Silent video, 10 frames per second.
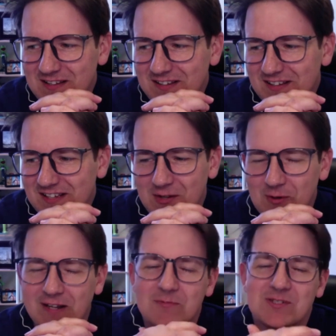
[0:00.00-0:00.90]
Anyway, it
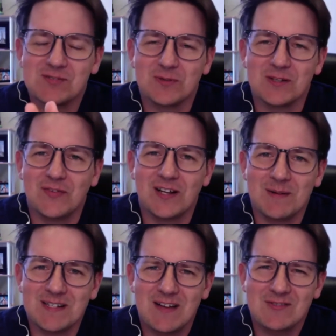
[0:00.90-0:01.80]
was just really funny. My
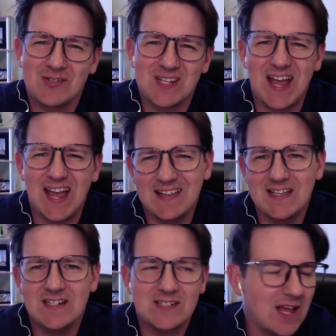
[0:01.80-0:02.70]
dad was always like, they
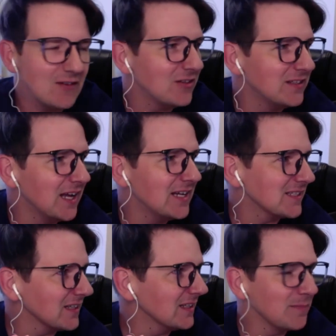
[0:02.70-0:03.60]
just sound really
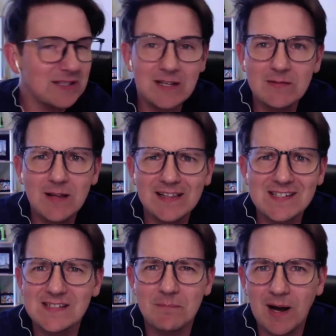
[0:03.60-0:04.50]
nasally. But he'd listen
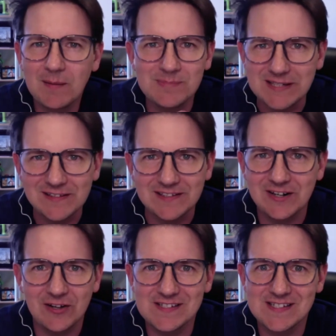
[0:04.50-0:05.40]
to Bob Dylan and all
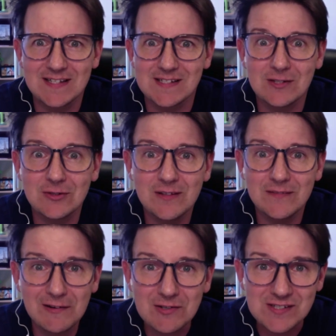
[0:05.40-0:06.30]
these guys. You couldn't even
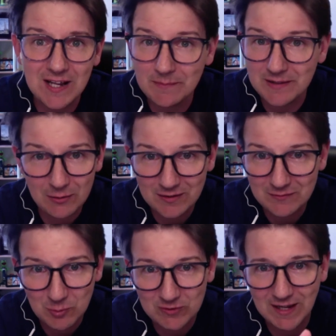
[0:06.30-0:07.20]
understand them, and they were even
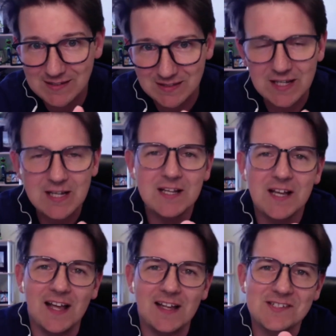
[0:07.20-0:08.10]
more nasally.
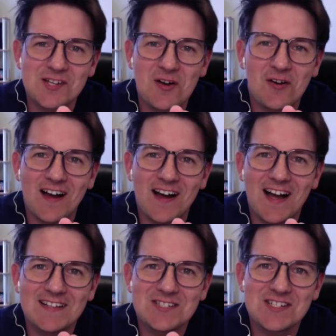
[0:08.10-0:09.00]
And so
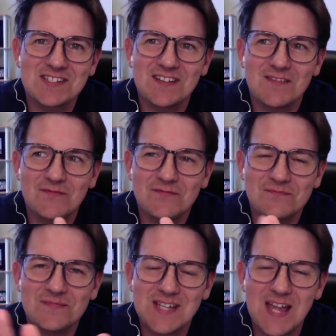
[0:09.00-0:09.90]

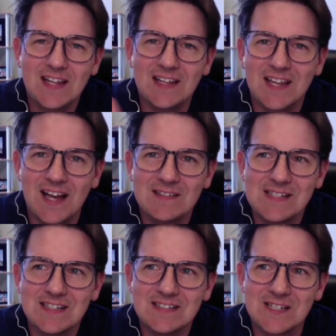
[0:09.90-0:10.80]
sadly, I didn't
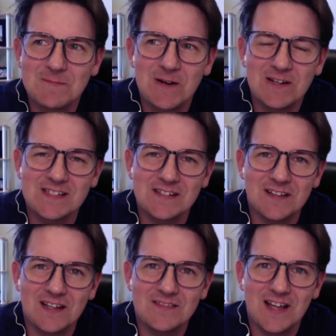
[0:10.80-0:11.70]
get to experience a
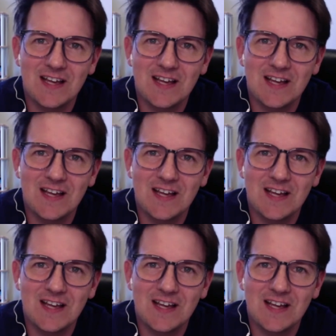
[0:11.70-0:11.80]
lot of that.